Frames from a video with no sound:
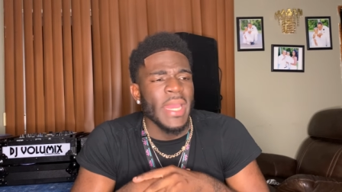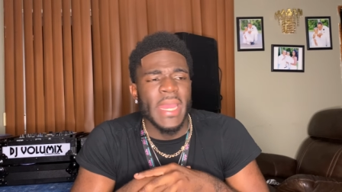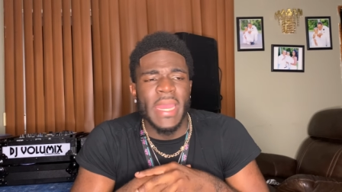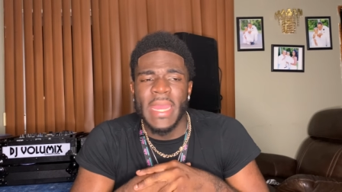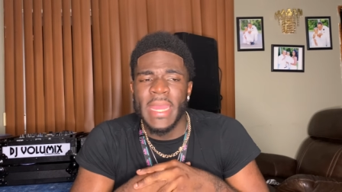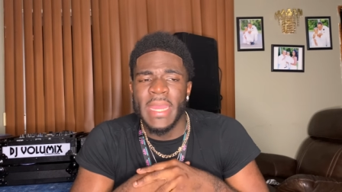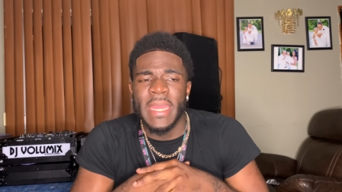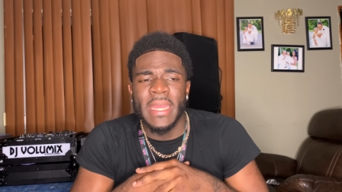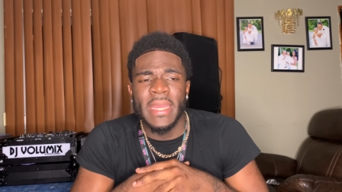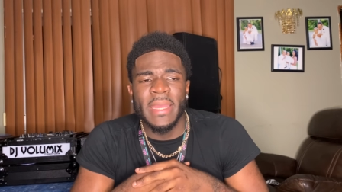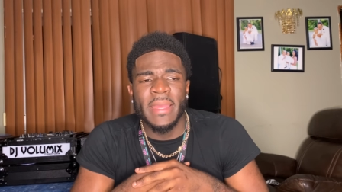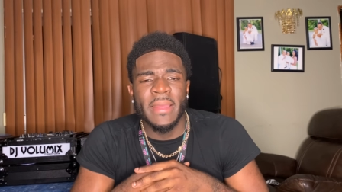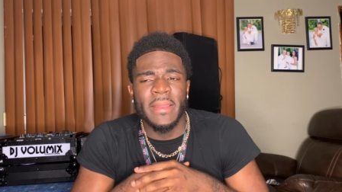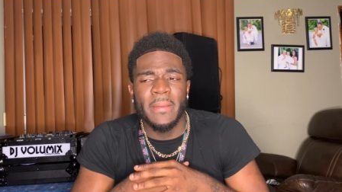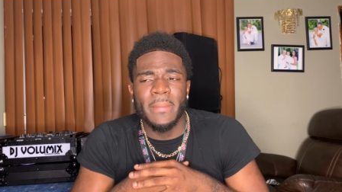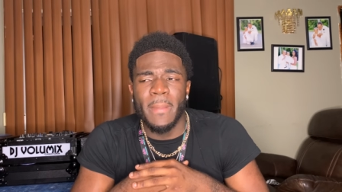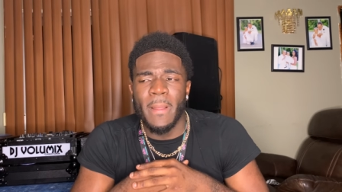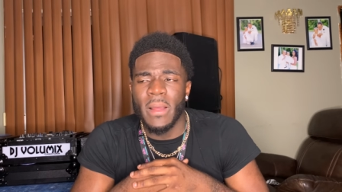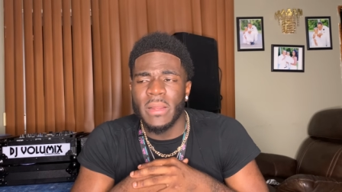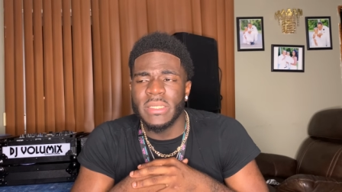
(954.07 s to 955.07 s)

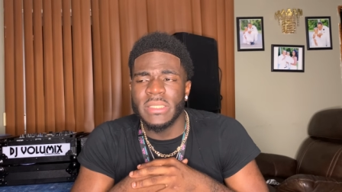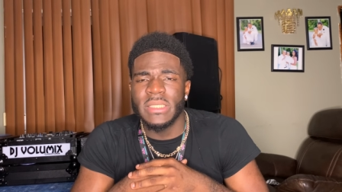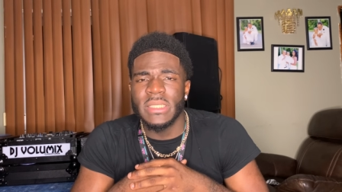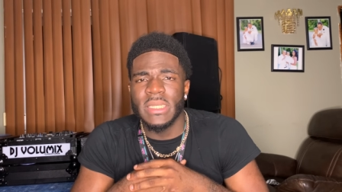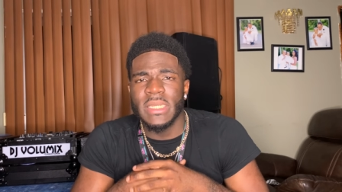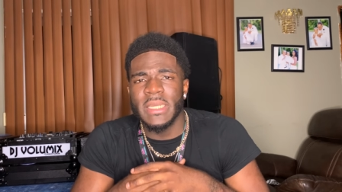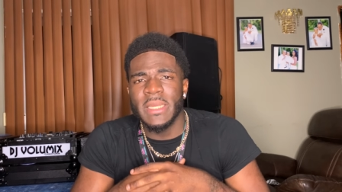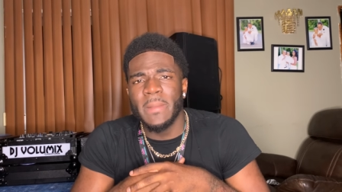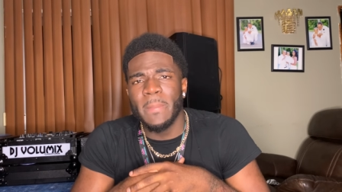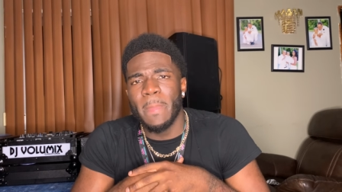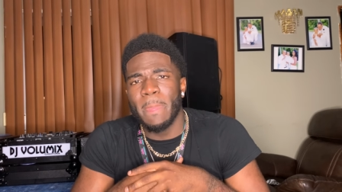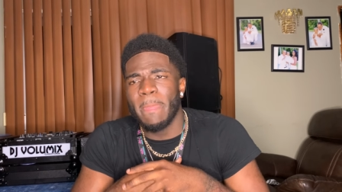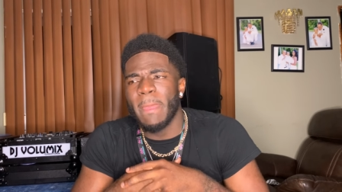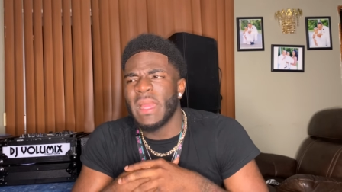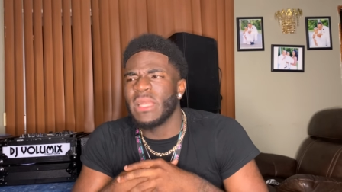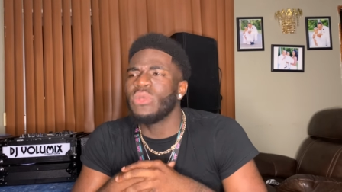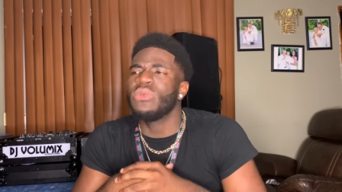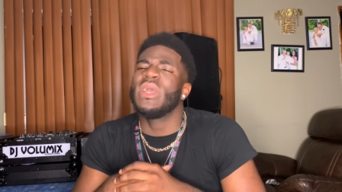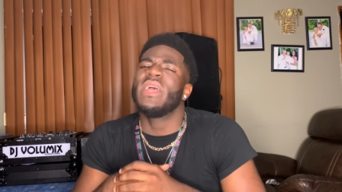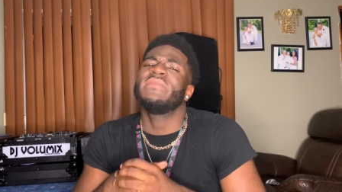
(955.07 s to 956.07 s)
And honestly, I
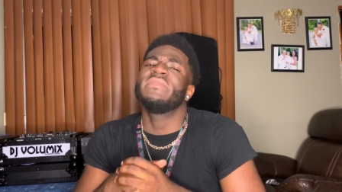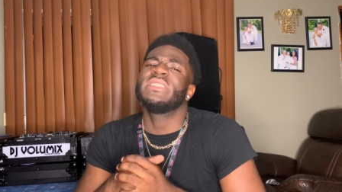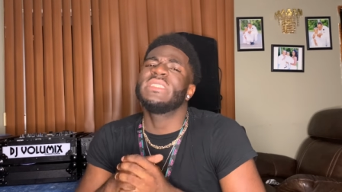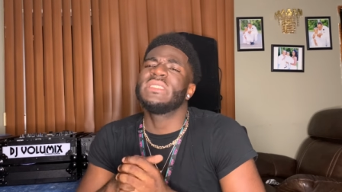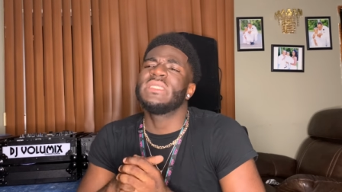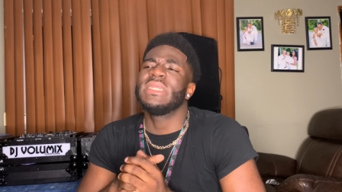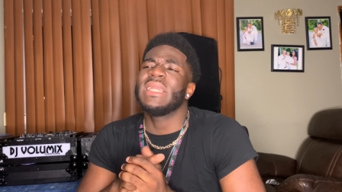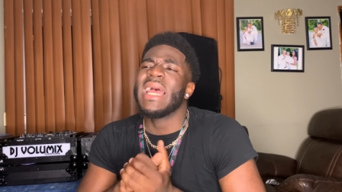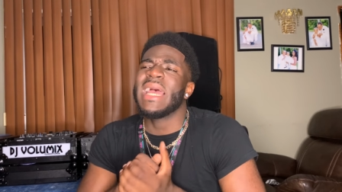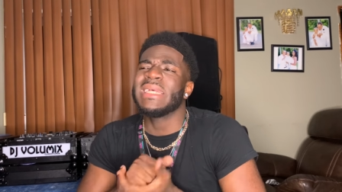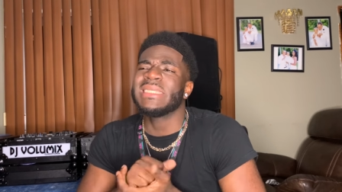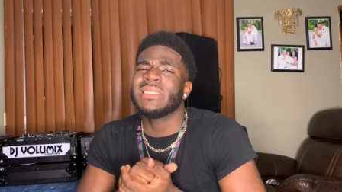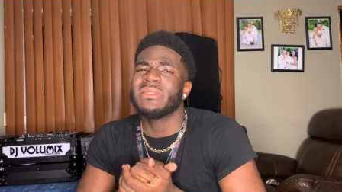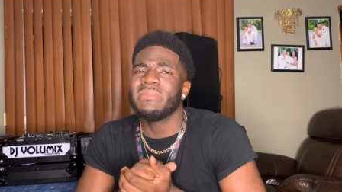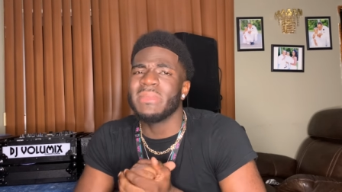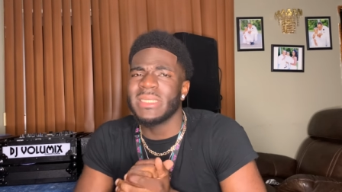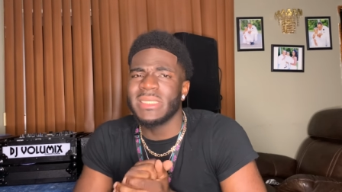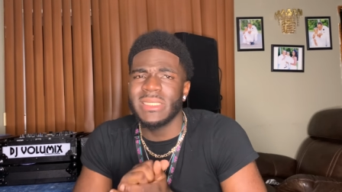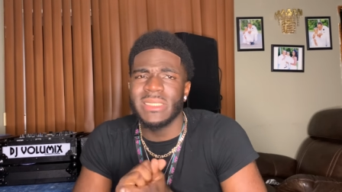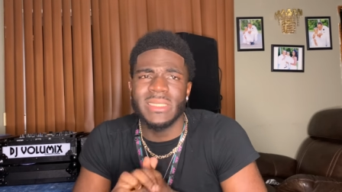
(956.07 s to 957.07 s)
do have this last
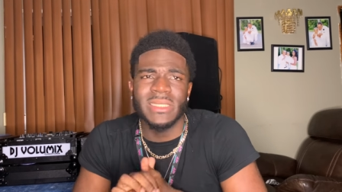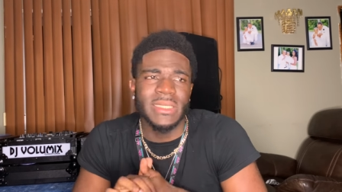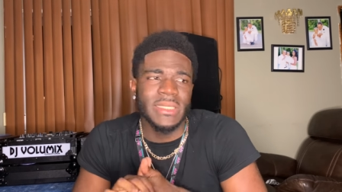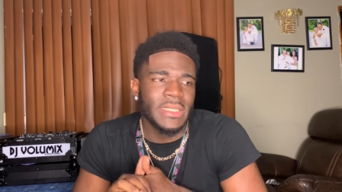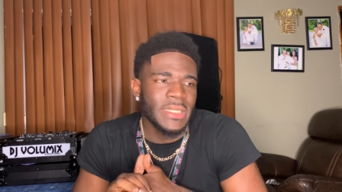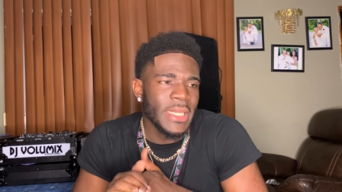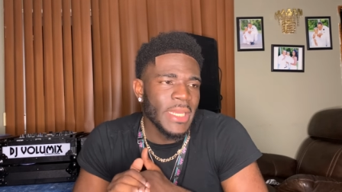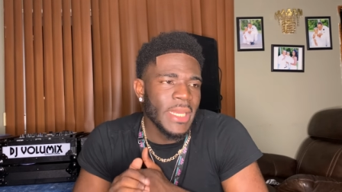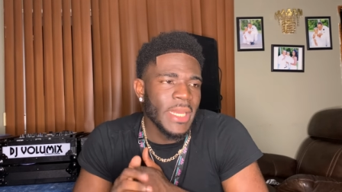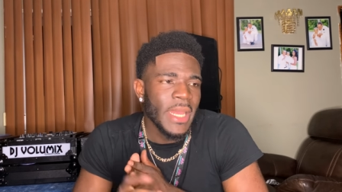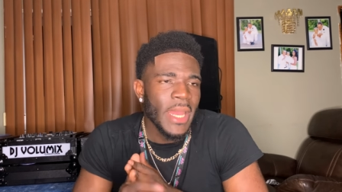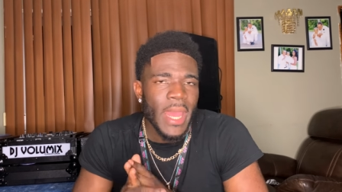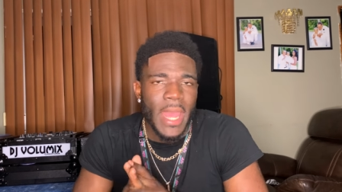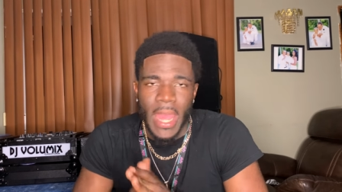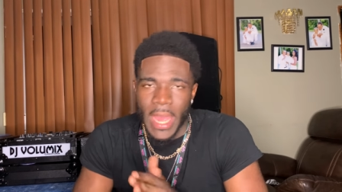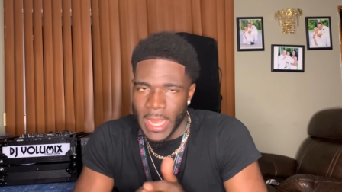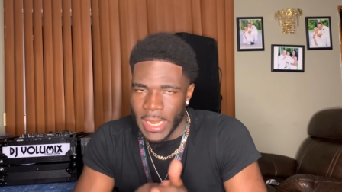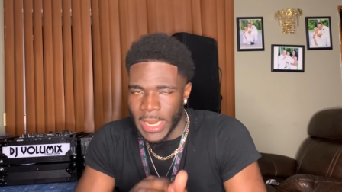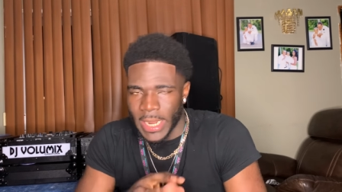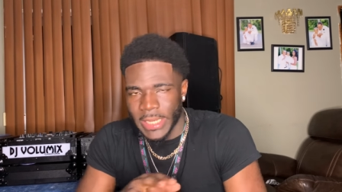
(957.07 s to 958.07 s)
message to say,
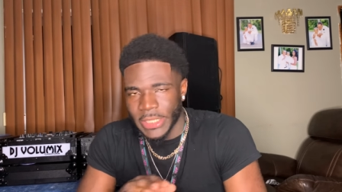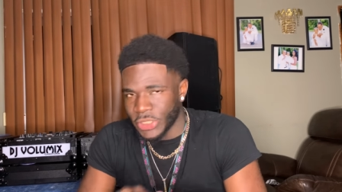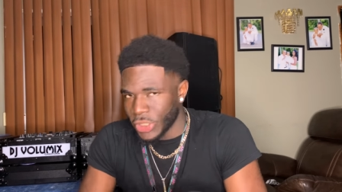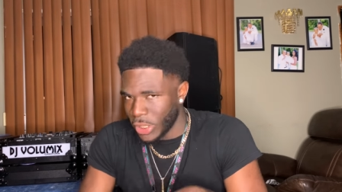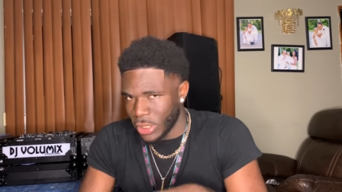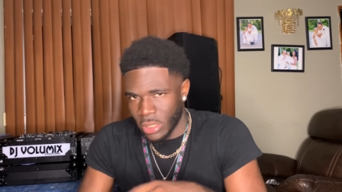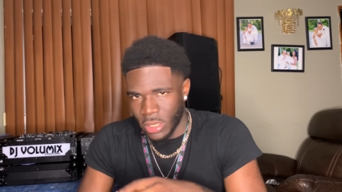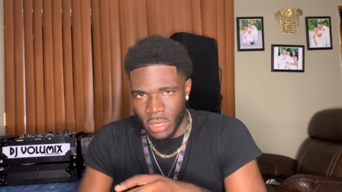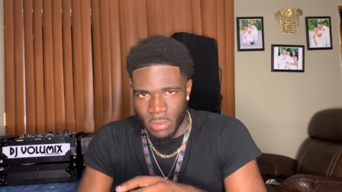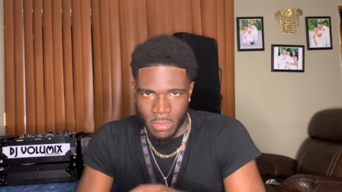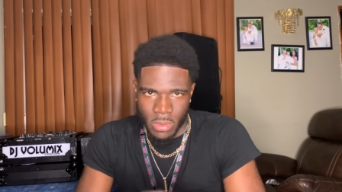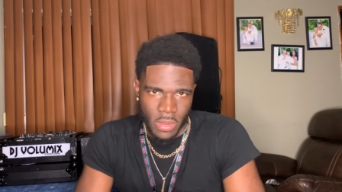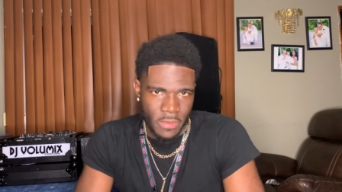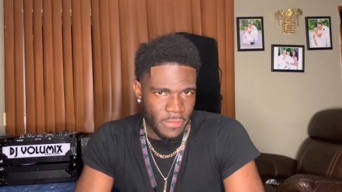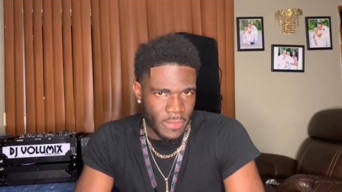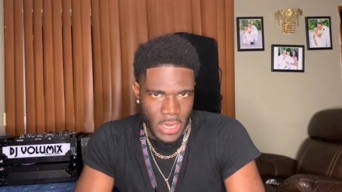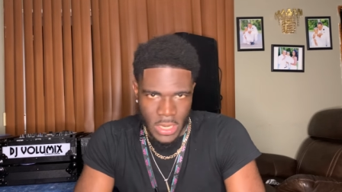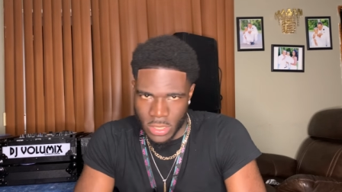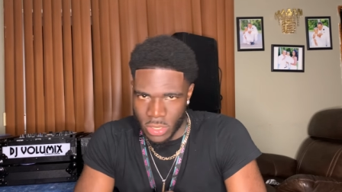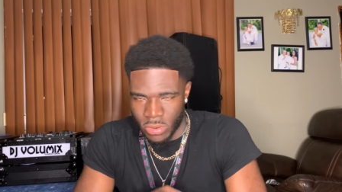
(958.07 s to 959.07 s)
and I ain't trying to come off
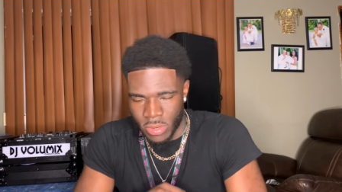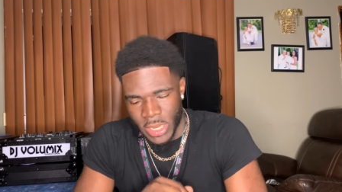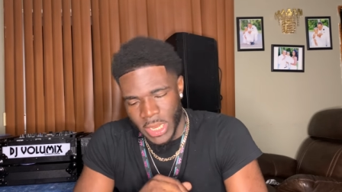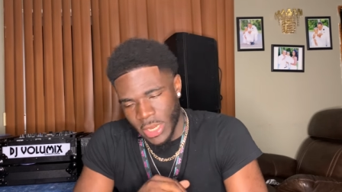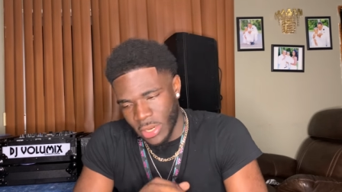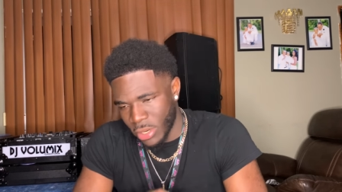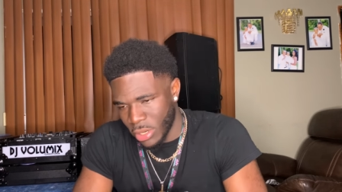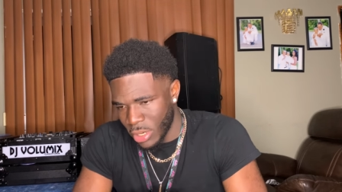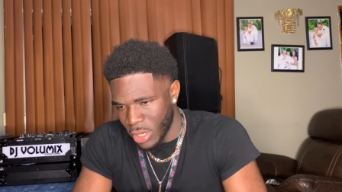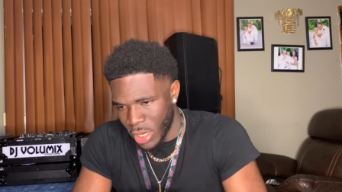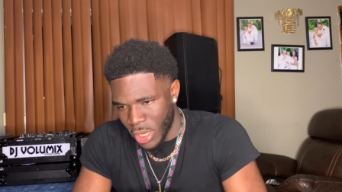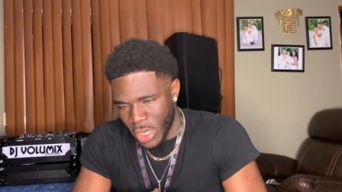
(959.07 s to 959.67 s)
like no hater.